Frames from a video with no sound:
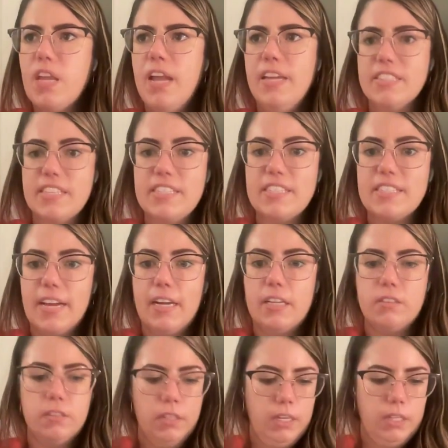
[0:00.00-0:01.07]
as I
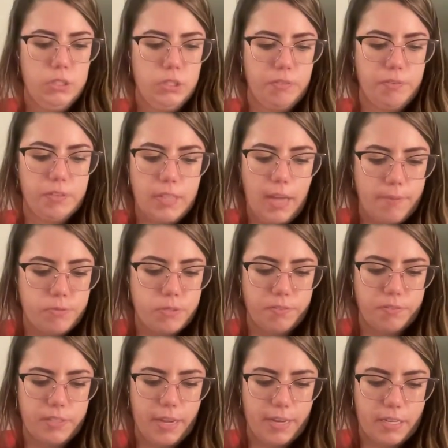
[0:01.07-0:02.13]
said, different types
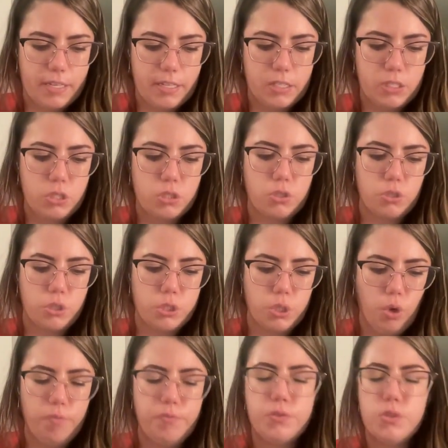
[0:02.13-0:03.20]
of techniques to
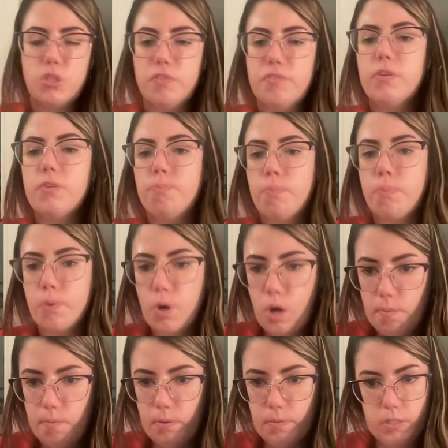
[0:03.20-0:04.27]
solve different
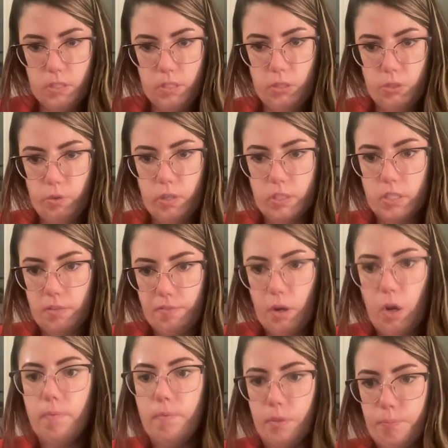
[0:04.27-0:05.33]
problems in the drug
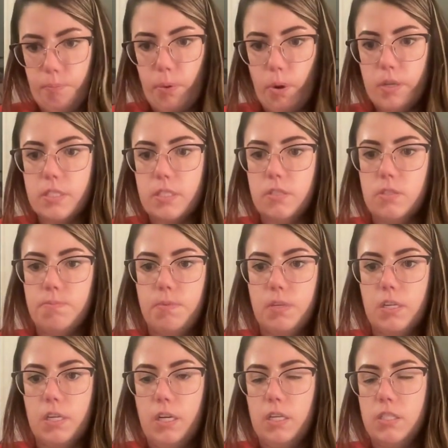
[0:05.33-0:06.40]
development process,
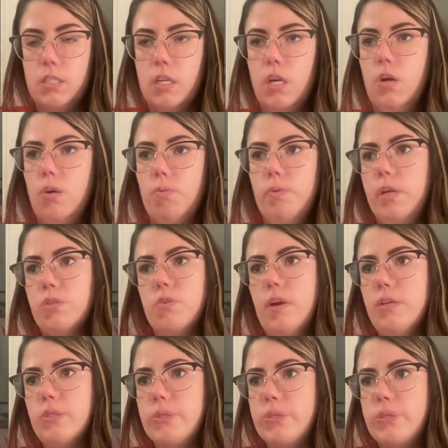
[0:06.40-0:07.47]
because we are
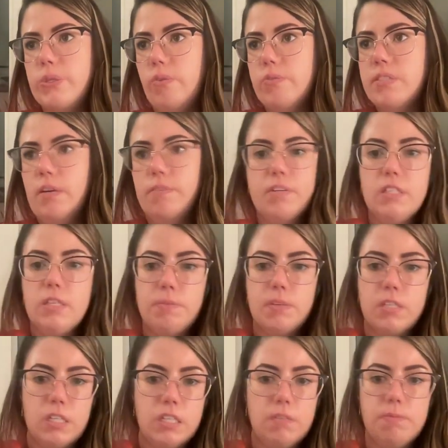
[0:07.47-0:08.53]
trying to solve something in the
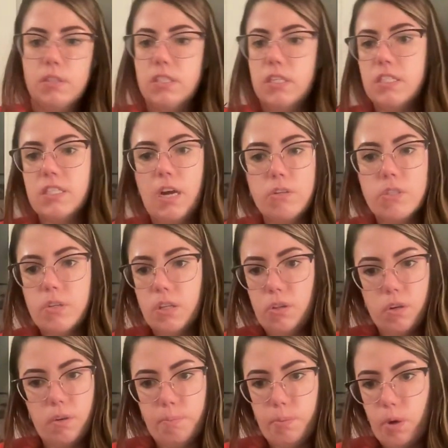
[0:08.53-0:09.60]
beginning, but there is also a
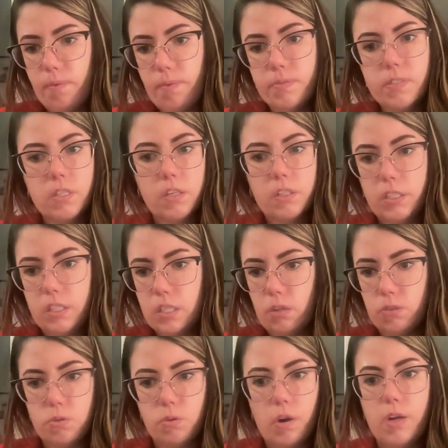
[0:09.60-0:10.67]
lot of problems in
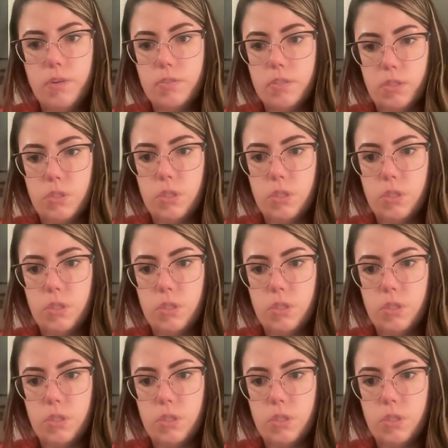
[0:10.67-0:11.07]
clinical trials and